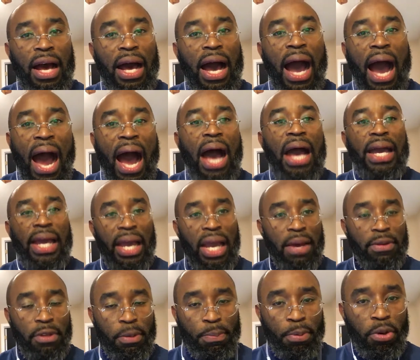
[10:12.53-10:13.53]
I
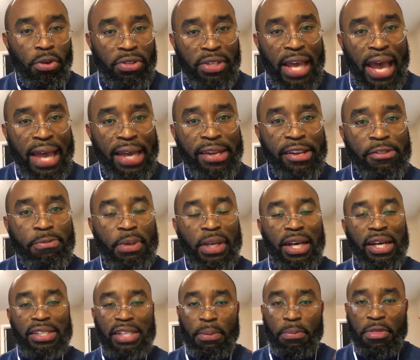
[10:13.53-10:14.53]
am the protagonist
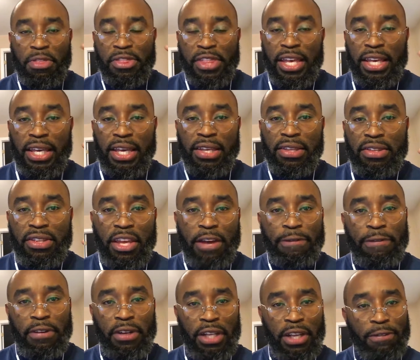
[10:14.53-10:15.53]
because I'm thinking
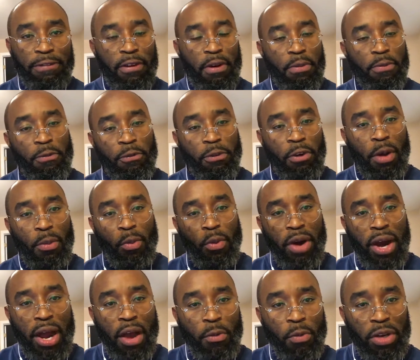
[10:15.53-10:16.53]
differently from
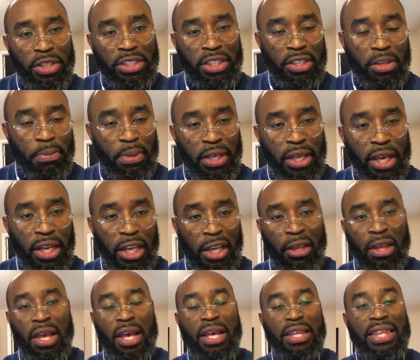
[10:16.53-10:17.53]
where I was at the beginning.
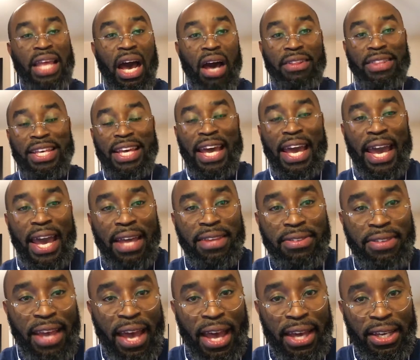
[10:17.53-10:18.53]
Now, the
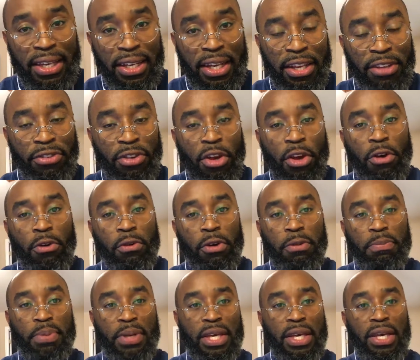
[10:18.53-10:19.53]
antagonist
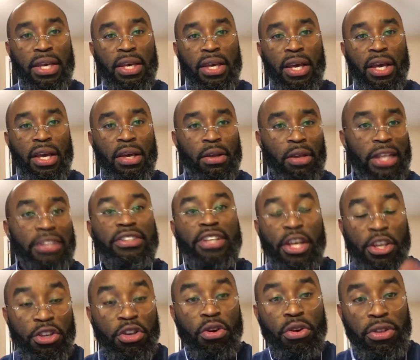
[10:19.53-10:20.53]
would be, let's
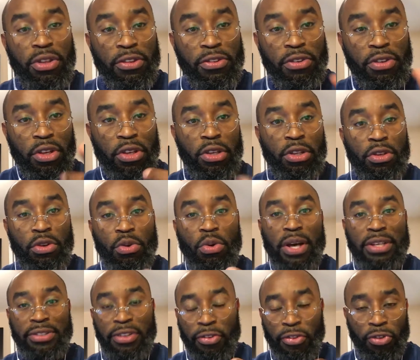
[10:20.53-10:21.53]
say you
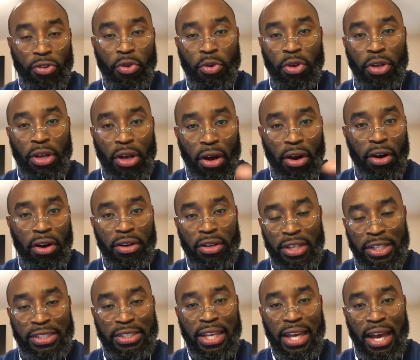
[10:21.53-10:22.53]
as a student are
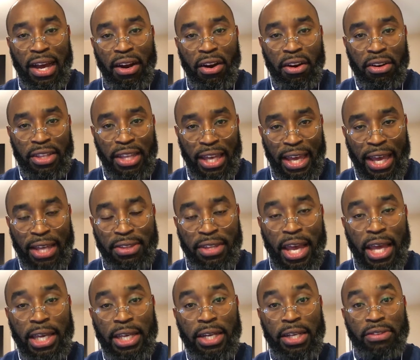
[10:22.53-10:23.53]
the
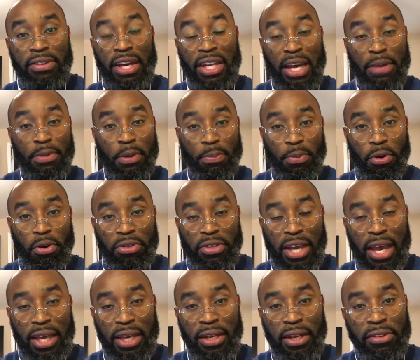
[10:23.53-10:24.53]
antagonist and I'm the
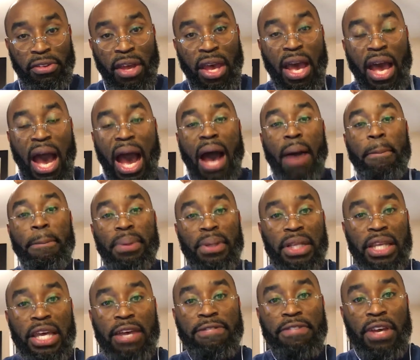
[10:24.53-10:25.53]
protagonist. I'm
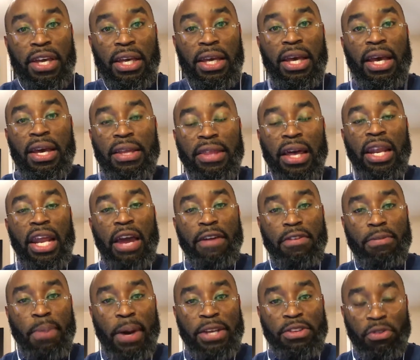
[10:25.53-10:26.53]
believing that
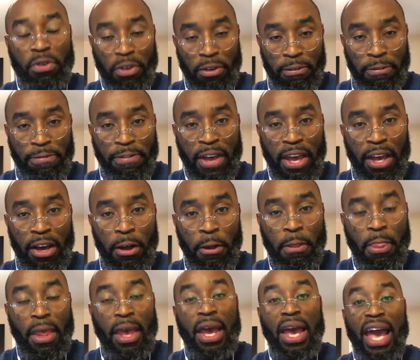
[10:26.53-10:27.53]
everybody's going to
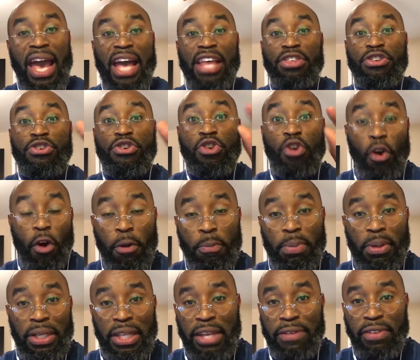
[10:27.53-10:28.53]
fail, and you're
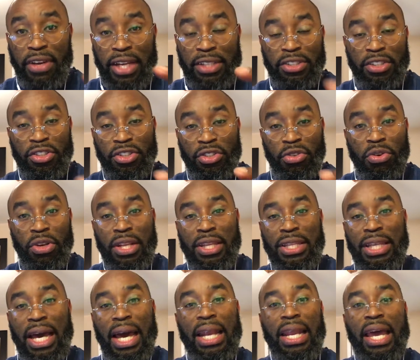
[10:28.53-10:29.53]
believing as a
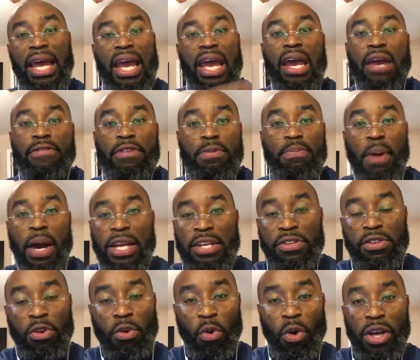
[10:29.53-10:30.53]
student that
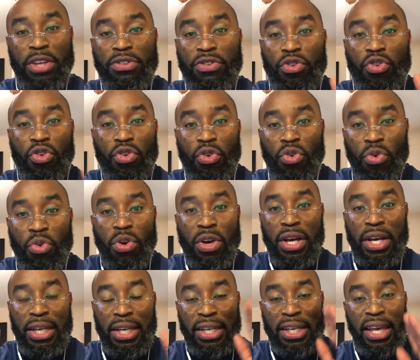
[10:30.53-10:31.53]
everybody's going to
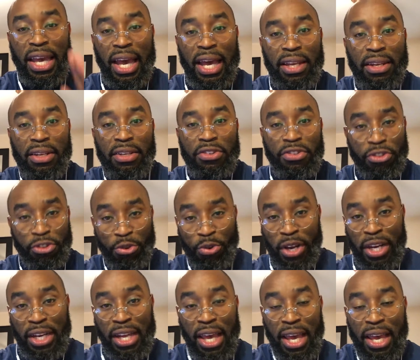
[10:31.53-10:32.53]
get
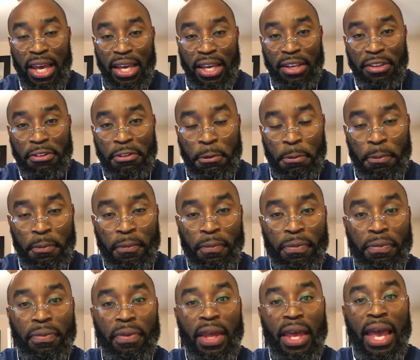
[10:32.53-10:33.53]
straight A's.
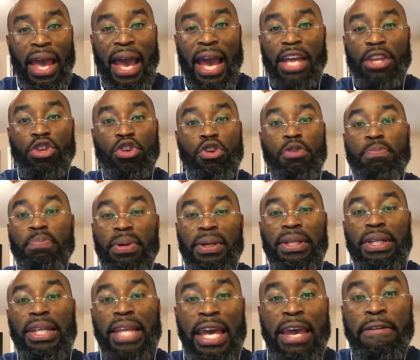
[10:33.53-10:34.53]
And you
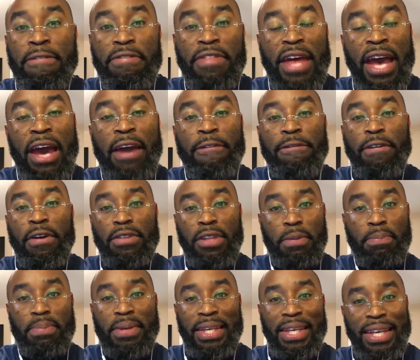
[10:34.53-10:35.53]
believe that from
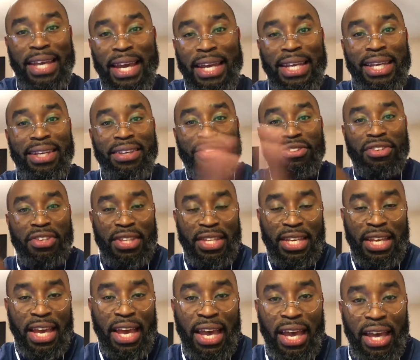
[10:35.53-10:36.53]
the beginning to
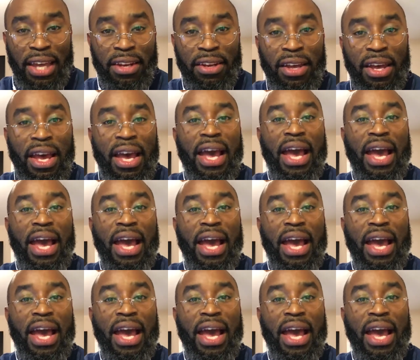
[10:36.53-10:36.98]
the end.